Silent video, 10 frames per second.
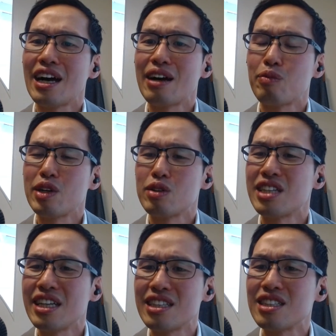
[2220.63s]
what you're
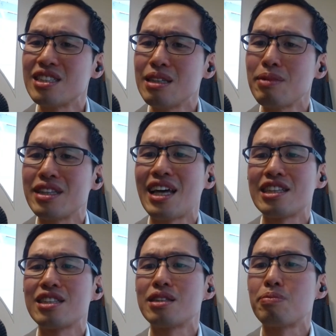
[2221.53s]
saying doesn't seem like
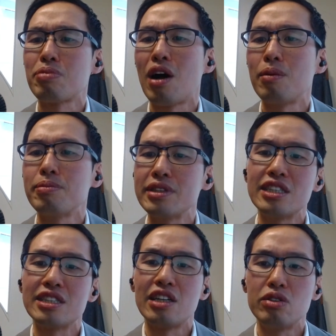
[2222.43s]
that's the problem, at
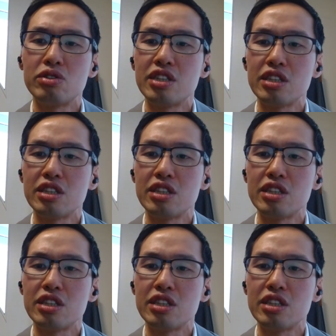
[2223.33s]
least that you see.